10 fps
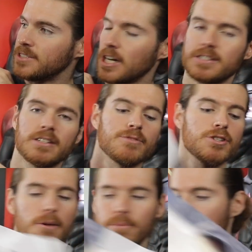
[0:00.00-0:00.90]
Justin, I'm
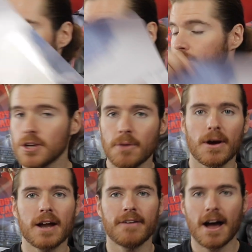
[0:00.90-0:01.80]
so proud of you. I'm so
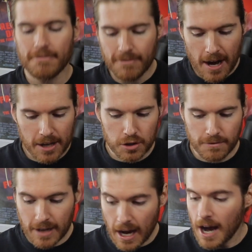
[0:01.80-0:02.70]
proud of how far
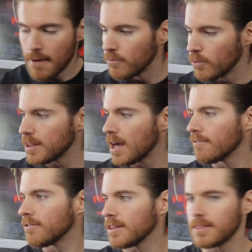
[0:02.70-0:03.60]
you've come with
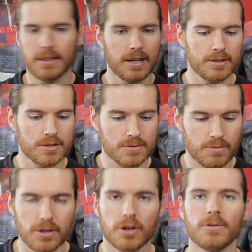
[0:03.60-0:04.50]
everything, just
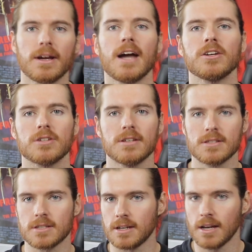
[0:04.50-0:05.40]
with your
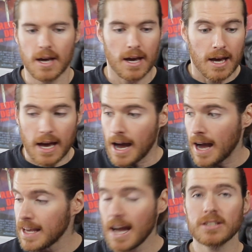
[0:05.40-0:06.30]
creations. And
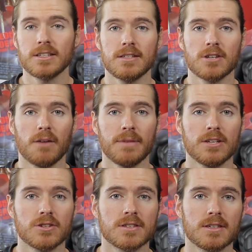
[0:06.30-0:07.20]
he actually told me
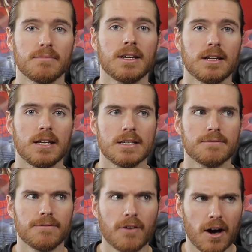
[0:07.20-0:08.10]
he just submitted his
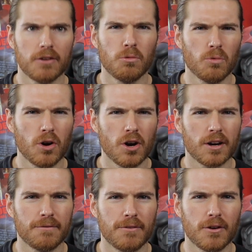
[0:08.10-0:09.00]
final
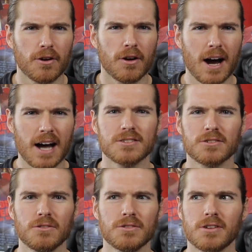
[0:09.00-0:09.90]
work for art
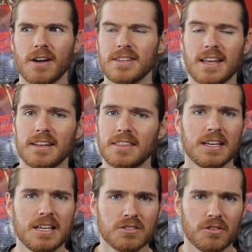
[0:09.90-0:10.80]
school. So after that, I
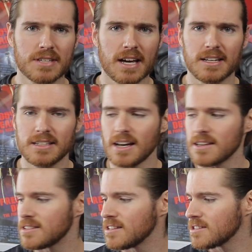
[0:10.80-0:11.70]
think he's all done and
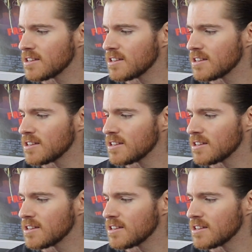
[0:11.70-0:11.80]
dusted.